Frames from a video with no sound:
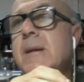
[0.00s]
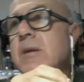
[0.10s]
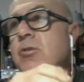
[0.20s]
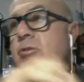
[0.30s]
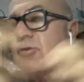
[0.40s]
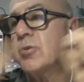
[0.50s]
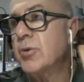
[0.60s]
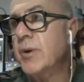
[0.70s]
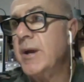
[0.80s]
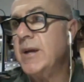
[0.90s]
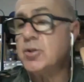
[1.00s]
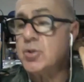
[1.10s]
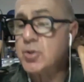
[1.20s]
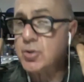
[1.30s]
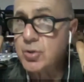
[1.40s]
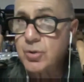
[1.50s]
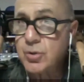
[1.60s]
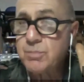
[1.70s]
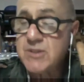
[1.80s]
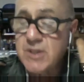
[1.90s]
to create a
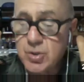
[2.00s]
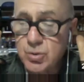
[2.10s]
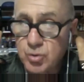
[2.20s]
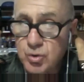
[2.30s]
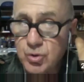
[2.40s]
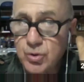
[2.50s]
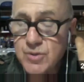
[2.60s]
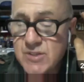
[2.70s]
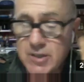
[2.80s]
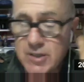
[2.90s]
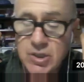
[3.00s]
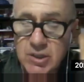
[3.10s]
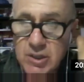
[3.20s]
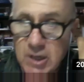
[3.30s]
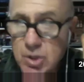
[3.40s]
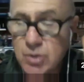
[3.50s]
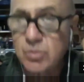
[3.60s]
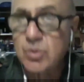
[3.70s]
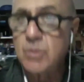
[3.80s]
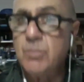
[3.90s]
potential tourist educational
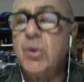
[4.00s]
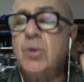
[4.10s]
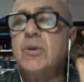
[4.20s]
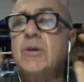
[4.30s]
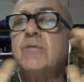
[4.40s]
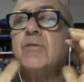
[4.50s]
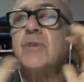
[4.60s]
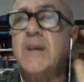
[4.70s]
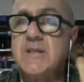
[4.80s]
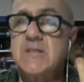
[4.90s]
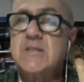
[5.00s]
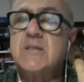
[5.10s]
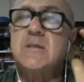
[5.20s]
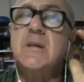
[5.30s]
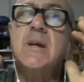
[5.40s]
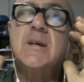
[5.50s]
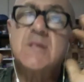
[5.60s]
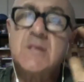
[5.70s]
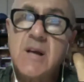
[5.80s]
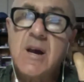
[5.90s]
component for guests,
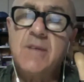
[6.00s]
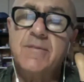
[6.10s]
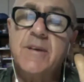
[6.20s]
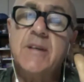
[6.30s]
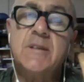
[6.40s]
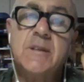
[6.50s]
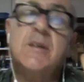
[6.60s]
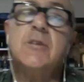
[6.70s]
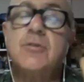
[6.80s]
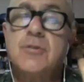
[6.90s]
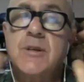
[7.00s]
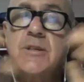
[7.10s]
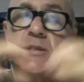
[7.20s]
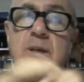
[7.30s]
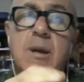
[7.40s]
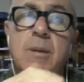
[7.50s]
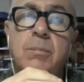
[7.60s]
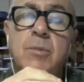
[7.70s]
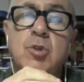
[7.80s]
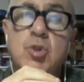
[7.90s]
staff, and dignitaries to come
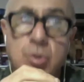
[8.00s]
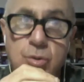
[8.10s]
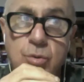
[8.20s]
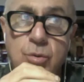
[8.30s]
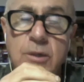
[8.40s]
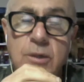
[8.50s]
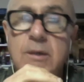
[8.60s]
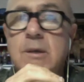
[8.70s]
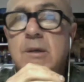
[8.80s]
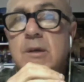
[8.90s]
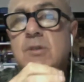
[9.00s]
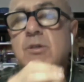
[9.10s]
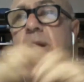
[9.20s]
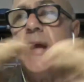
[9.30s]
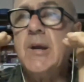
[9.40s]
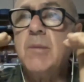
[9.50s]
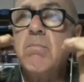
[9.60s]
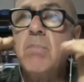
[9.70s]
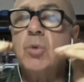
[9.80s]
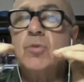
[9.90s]
to. So it had a
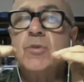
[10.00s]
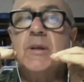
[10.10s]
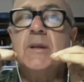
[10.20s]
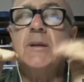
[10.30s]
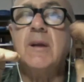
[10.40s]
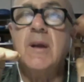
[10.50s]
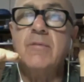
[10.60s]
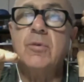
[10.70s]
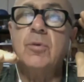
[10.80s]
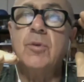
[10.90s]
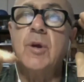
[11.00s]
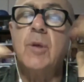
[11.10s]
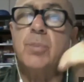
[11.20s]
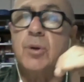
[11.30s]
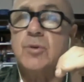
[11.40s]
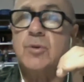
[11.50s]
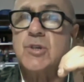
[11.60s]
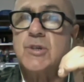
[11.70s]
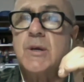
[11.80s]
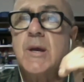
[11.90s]
multi-leveled
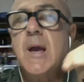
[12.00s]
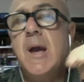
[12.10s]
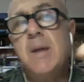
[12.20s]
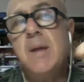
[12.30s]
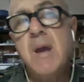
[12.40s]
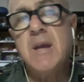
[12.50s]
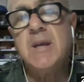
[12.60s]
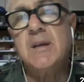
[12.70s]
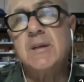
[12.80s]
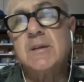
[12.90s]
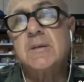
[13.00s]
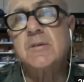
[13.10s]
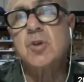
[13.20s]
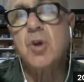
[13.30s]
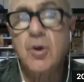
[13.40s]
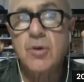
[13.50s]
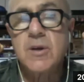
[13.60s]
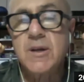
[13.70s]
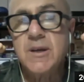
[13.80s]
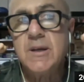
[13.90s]
approach and making it
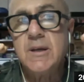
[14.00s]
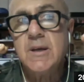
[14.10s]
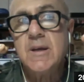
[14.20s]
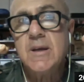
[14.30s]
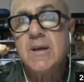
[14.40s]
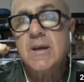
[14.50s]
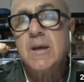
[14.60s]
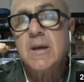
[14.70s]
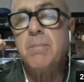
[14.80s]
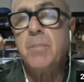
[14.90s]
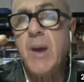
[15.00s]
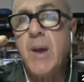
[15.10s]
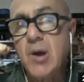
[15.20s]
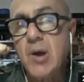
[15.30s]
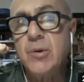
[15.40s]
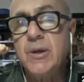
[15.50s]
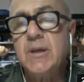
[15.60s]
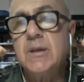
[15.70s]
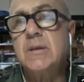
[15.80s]
totally empowering